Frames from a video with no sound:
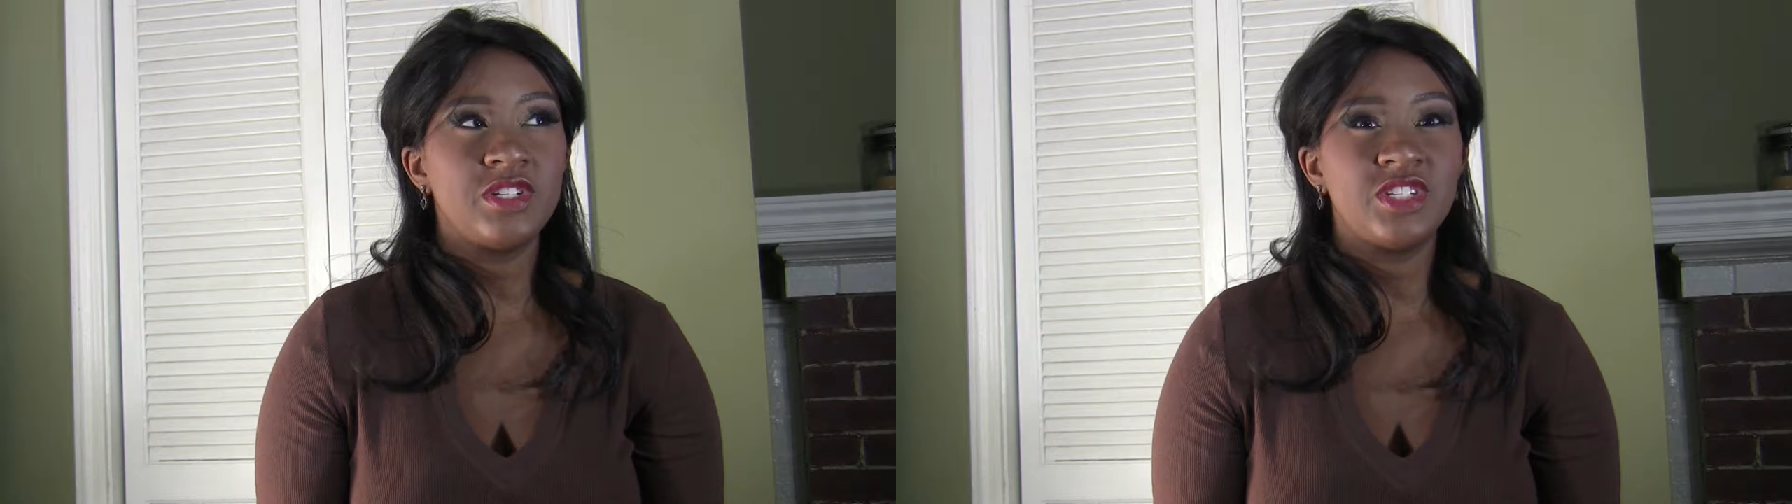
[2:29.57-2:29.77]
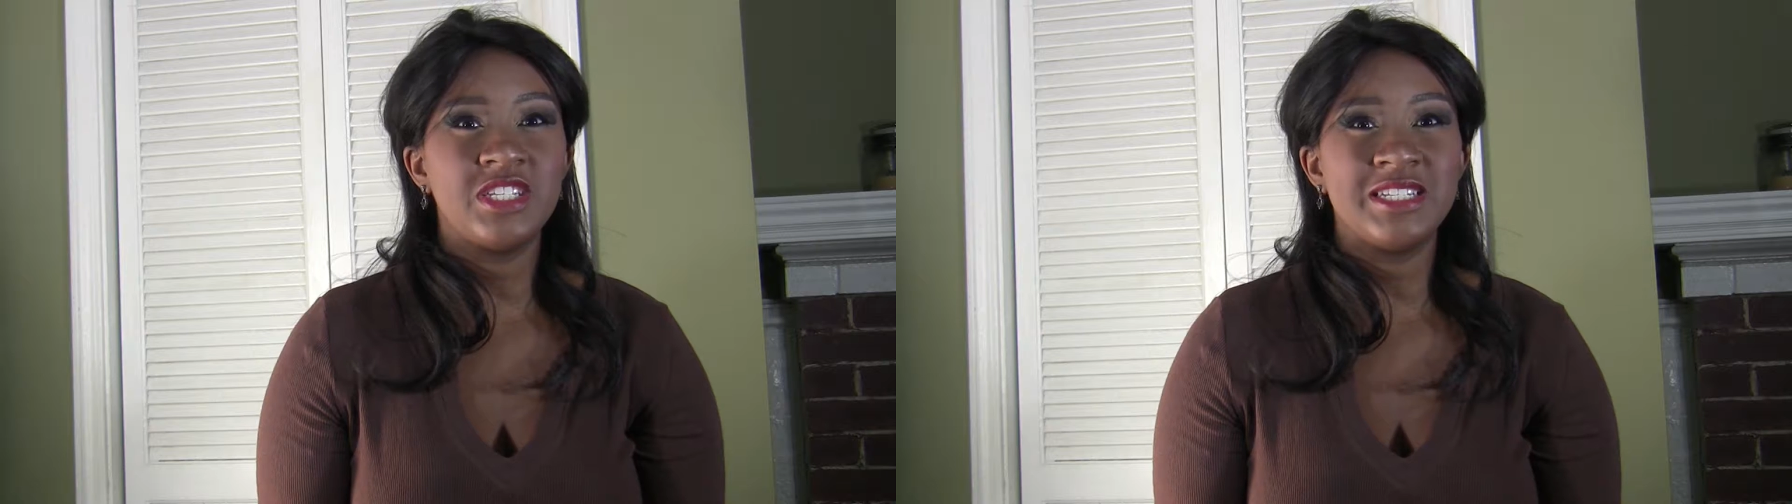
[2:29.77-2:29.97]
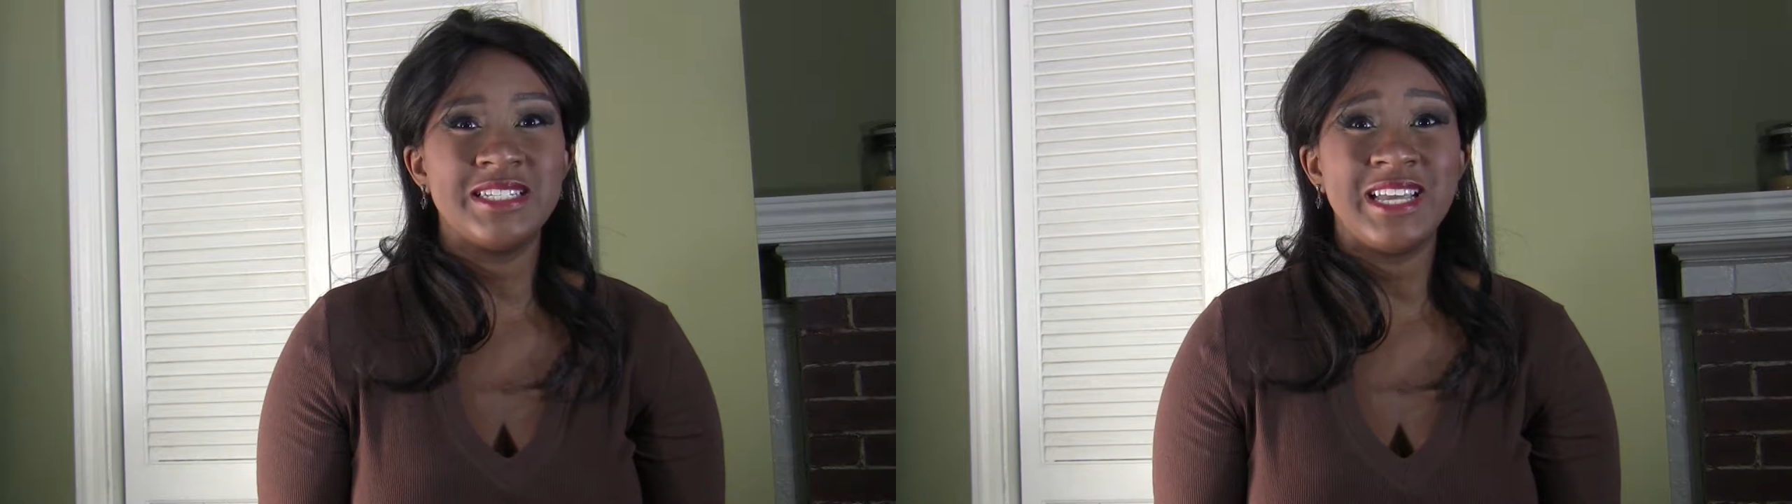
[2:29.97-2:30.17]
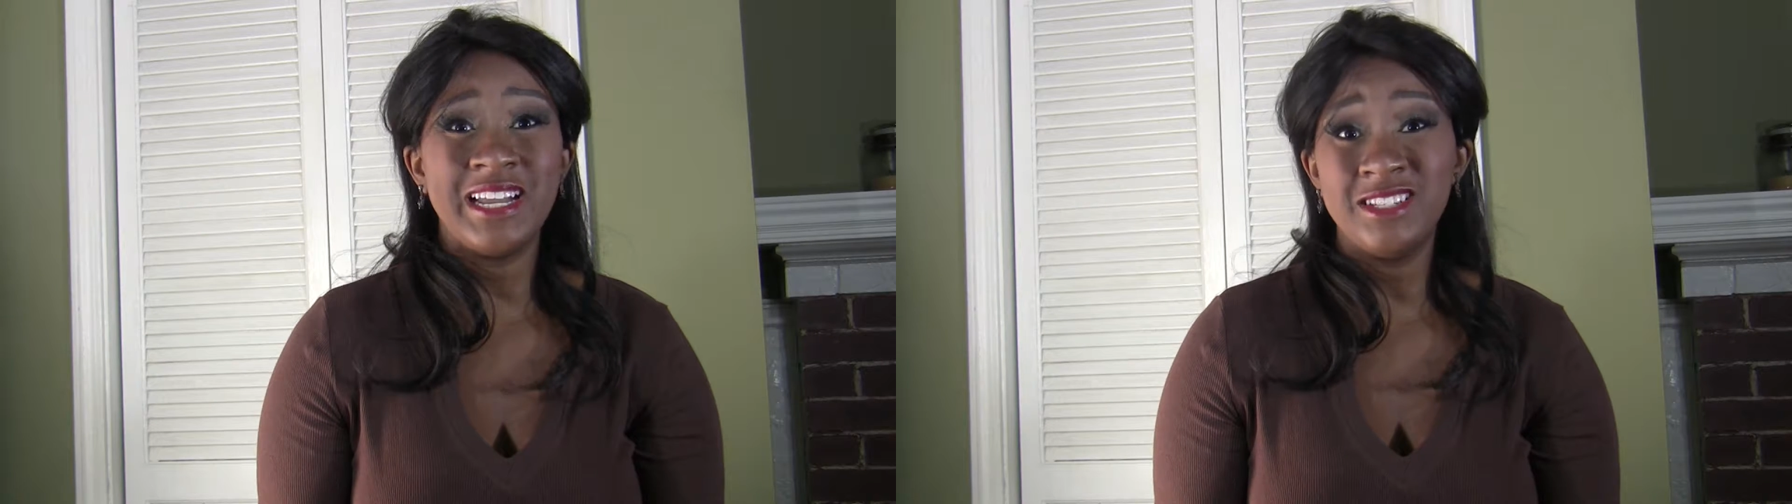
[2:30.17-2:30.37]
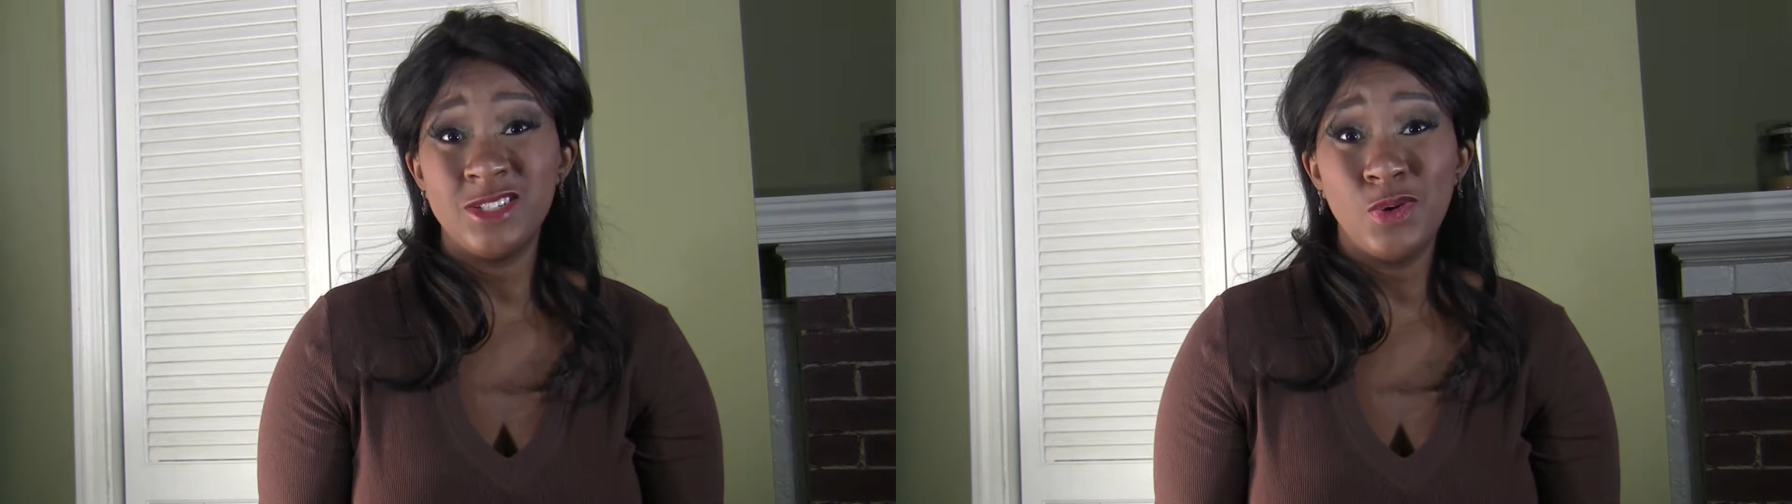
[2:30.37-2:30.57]
since
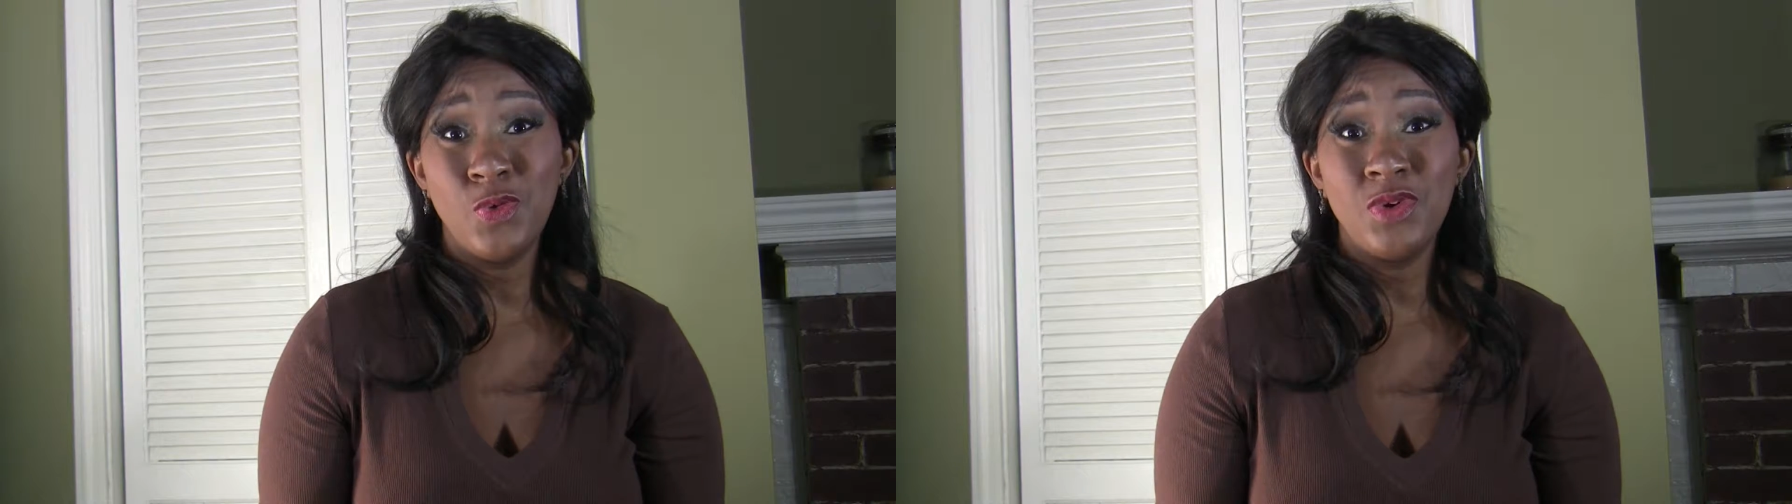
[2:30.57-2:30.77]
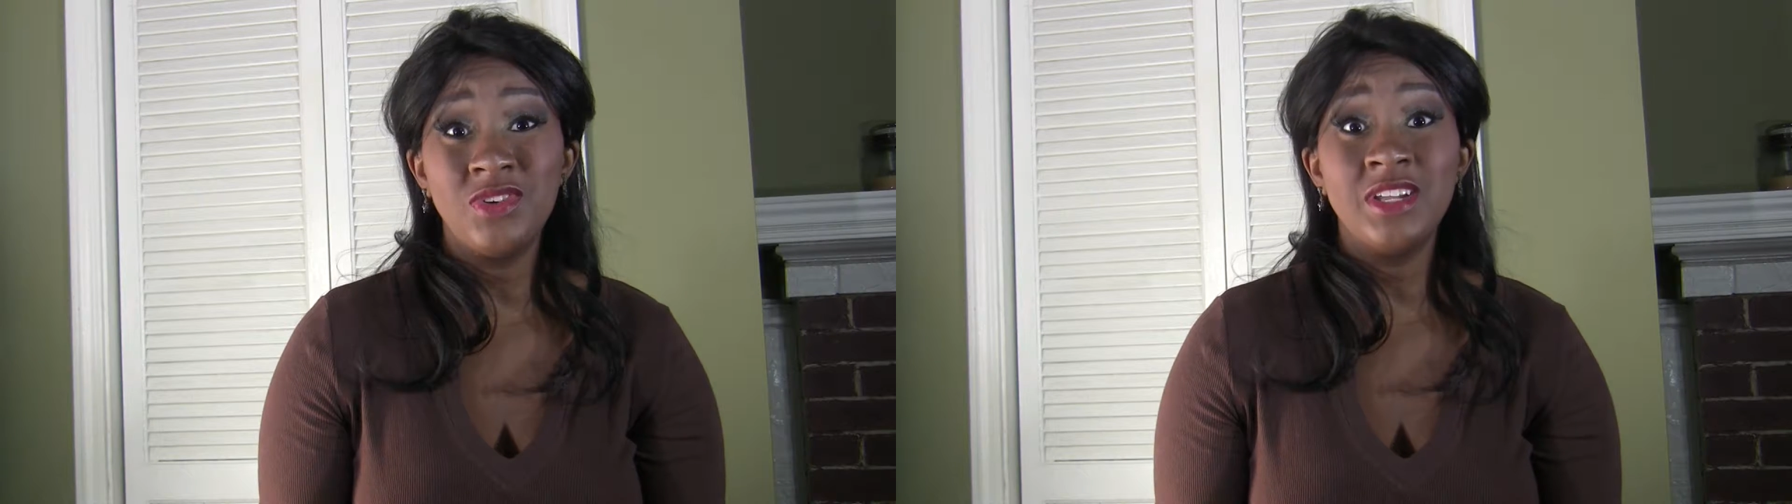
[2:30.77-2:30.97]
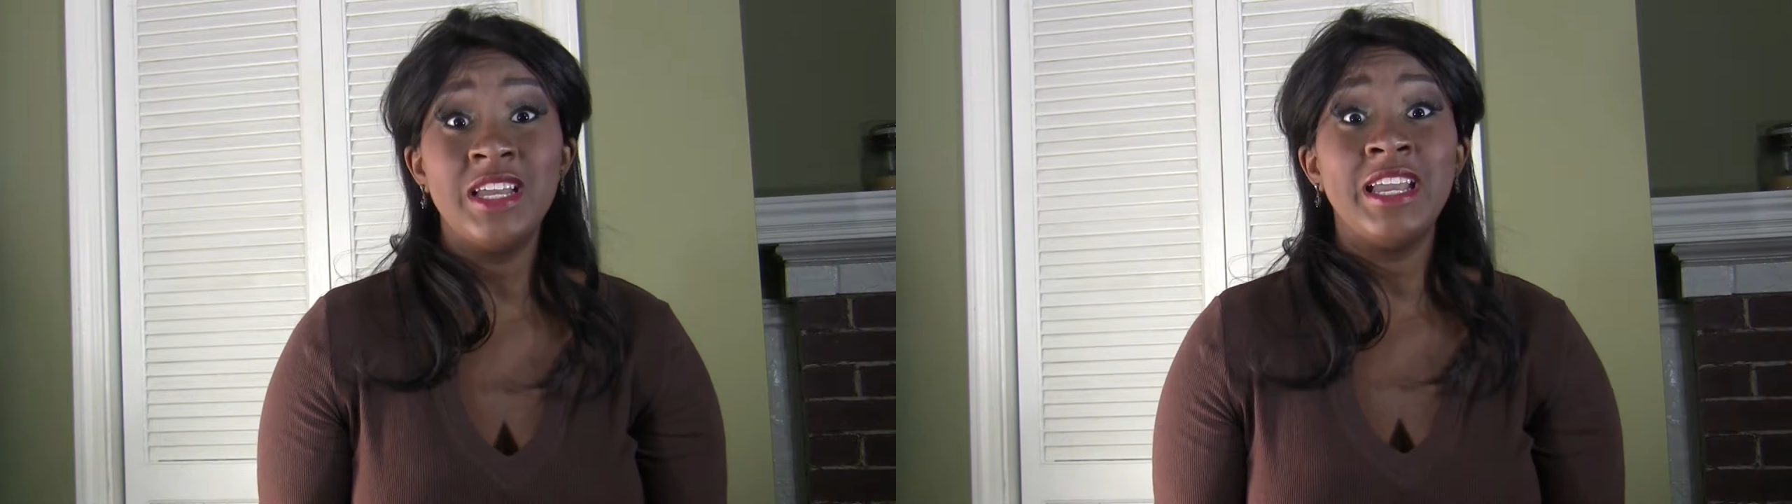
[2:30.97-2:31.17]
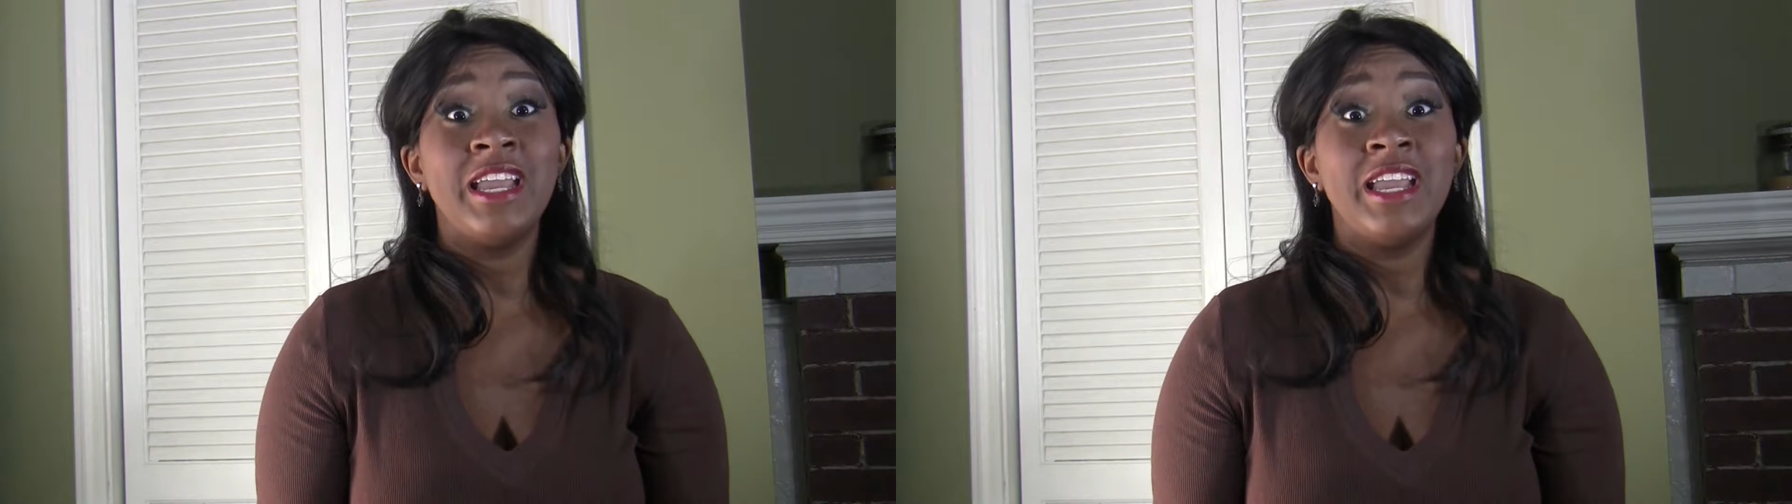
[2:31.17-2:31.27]
high school,